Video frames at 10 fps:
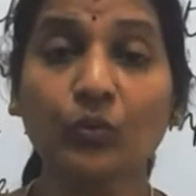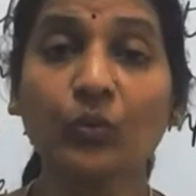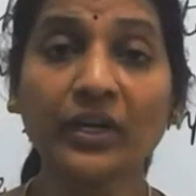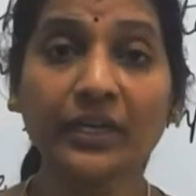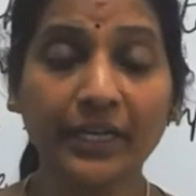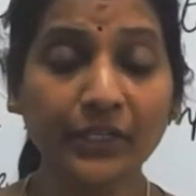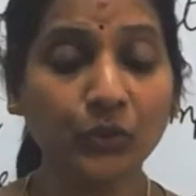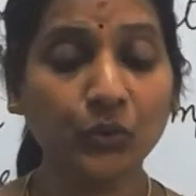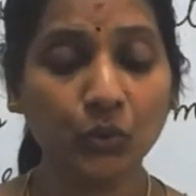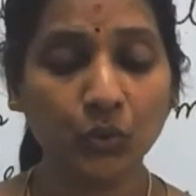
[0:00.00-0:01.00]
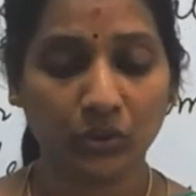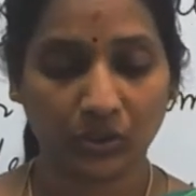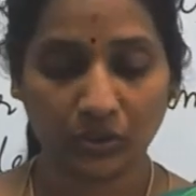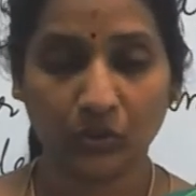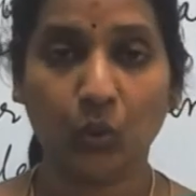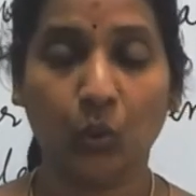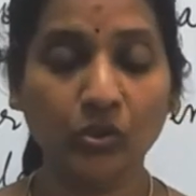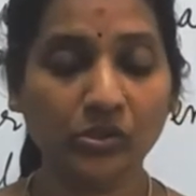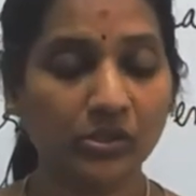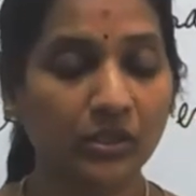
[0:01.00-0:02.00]
one day, what are
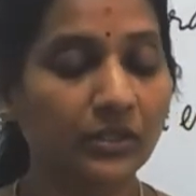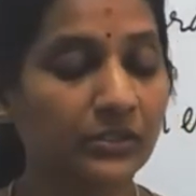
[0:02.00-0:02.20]
rogues?